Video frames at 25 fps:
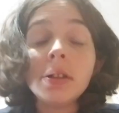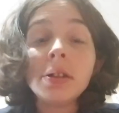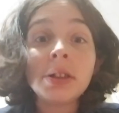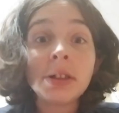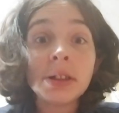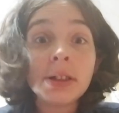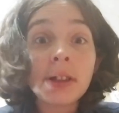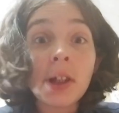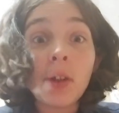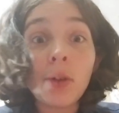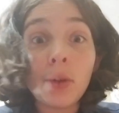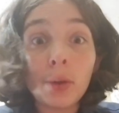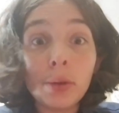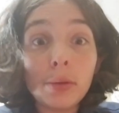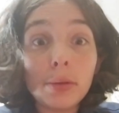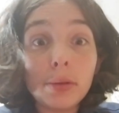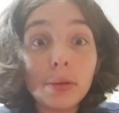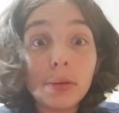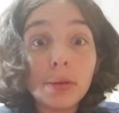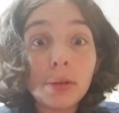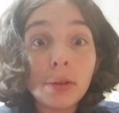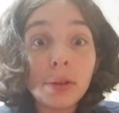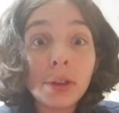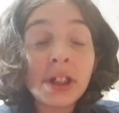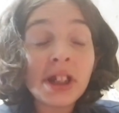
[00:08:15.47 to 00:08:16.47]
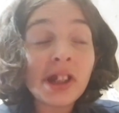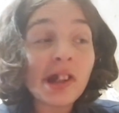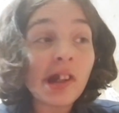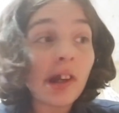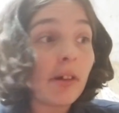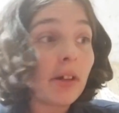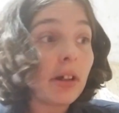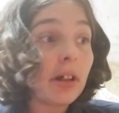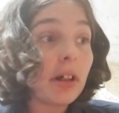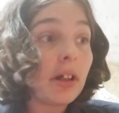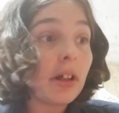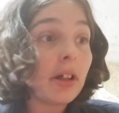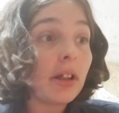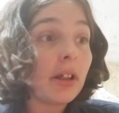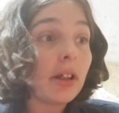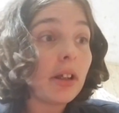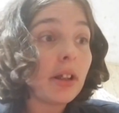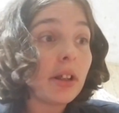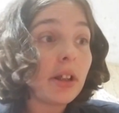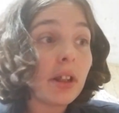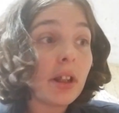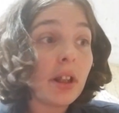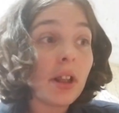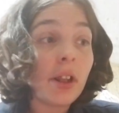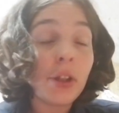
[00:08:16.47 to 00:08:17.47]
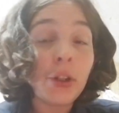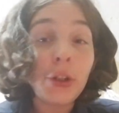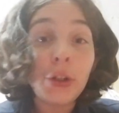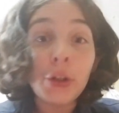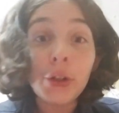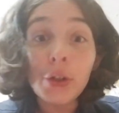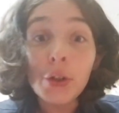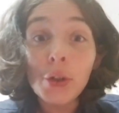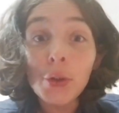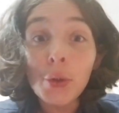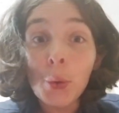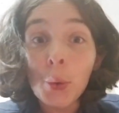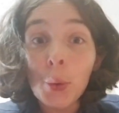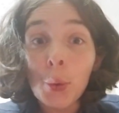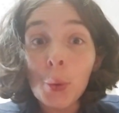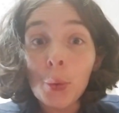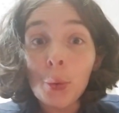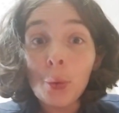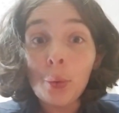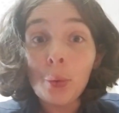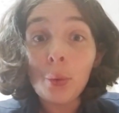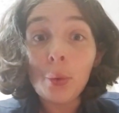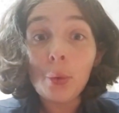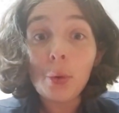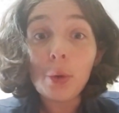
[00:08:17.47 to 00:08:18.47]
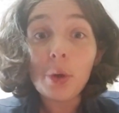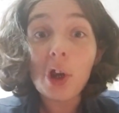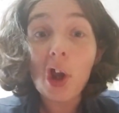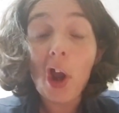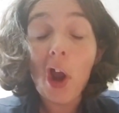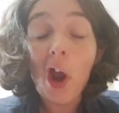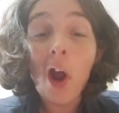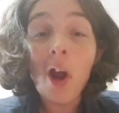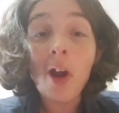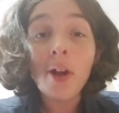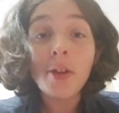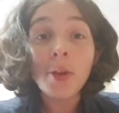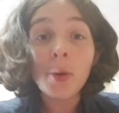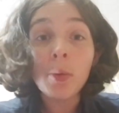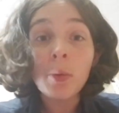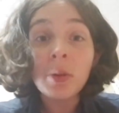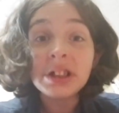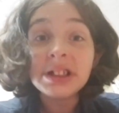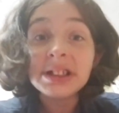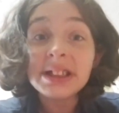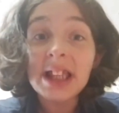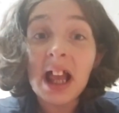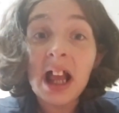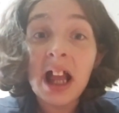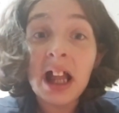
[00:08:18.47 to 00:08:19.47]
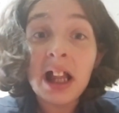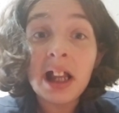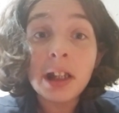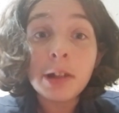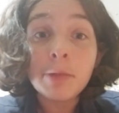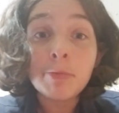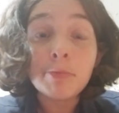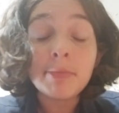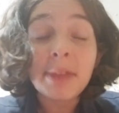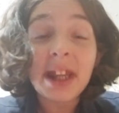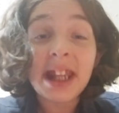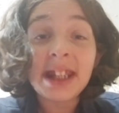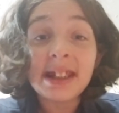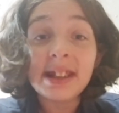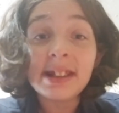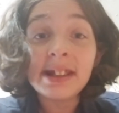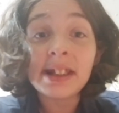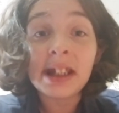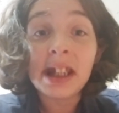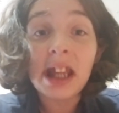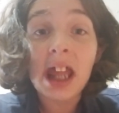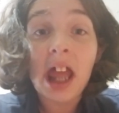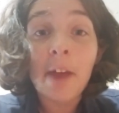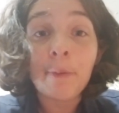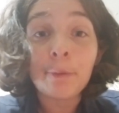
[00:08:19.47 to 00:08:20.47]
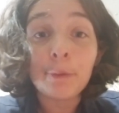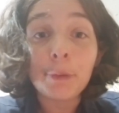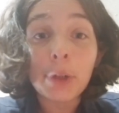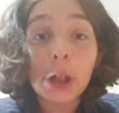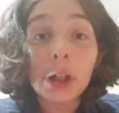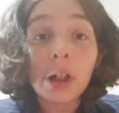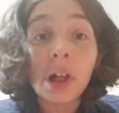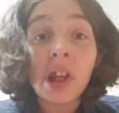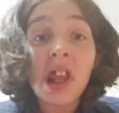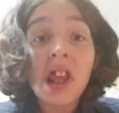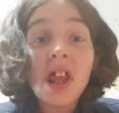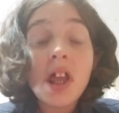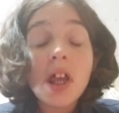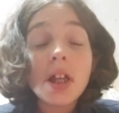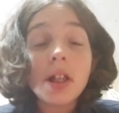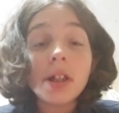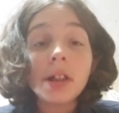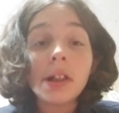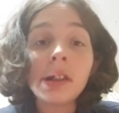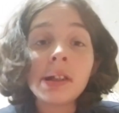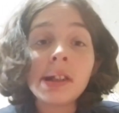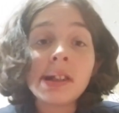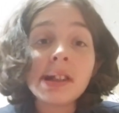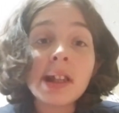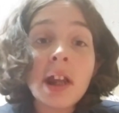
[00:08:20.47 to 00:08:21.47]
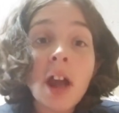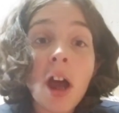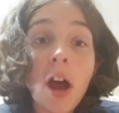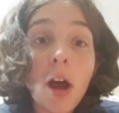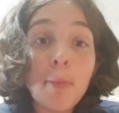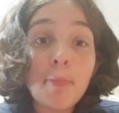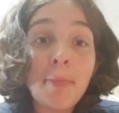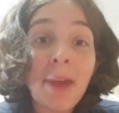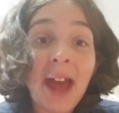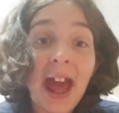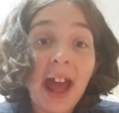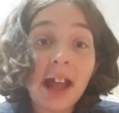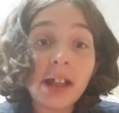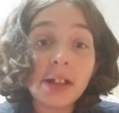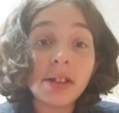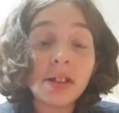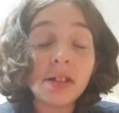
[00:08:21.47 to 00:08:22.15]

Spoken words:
So, you know, you are the ones I'm making the effort to combat.